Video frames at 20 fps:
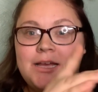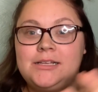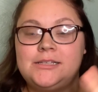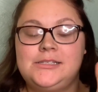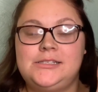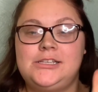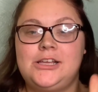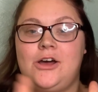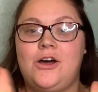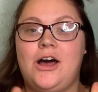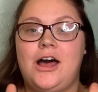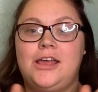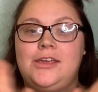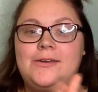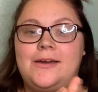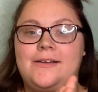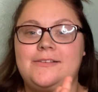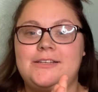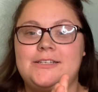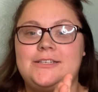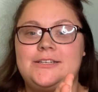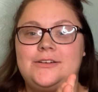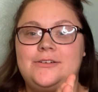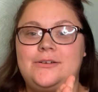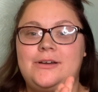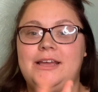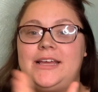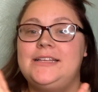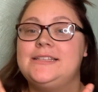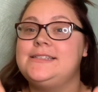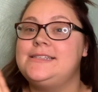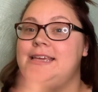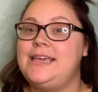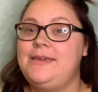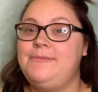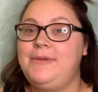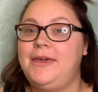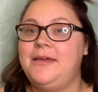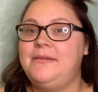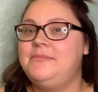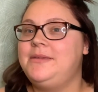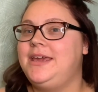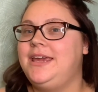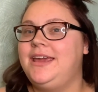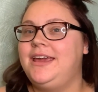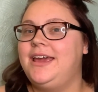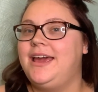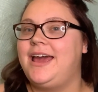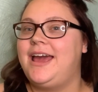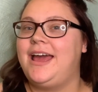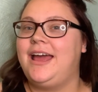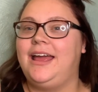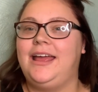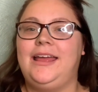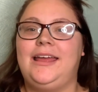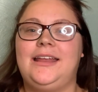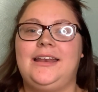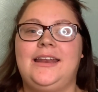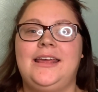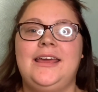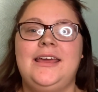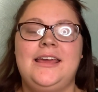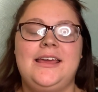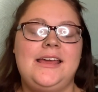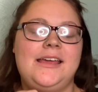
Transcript: So all you have to do is email me and